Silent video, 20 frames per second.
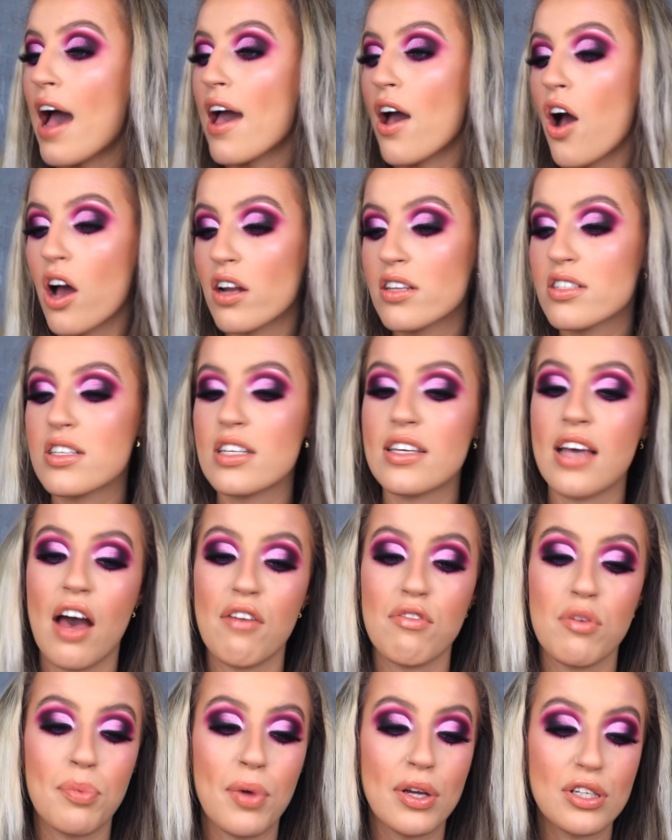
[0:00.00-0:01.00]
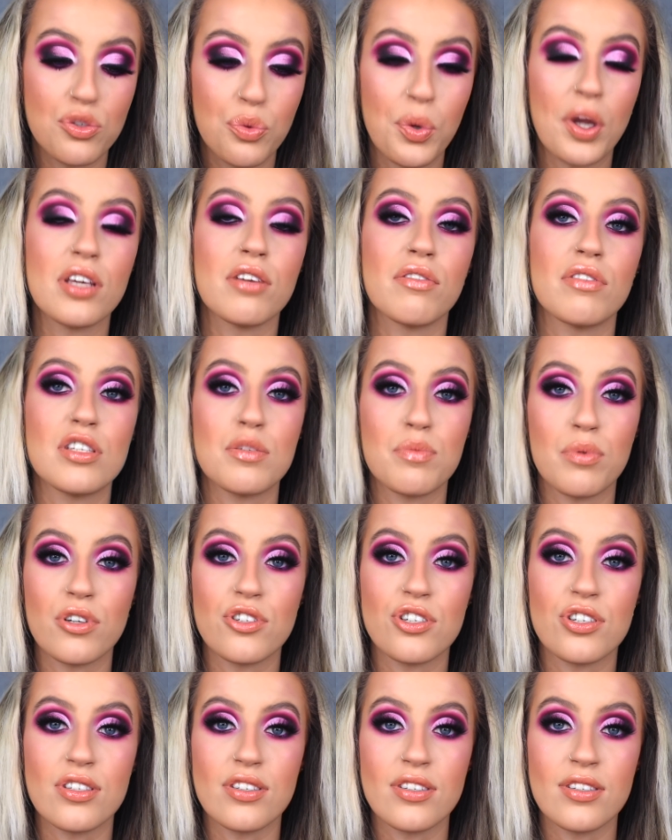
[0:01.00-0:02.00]
I honestly have about 20 of these
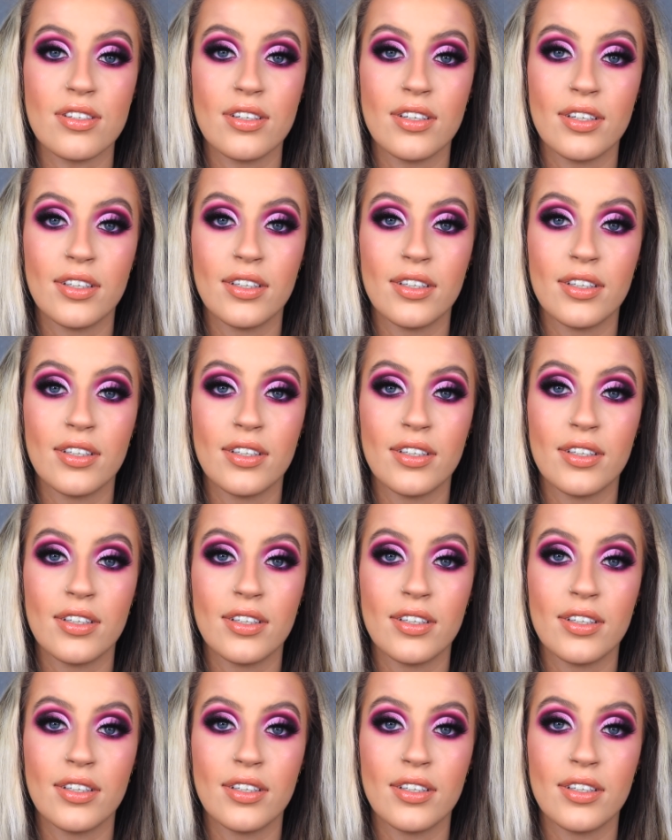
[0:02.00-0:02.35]
brushes.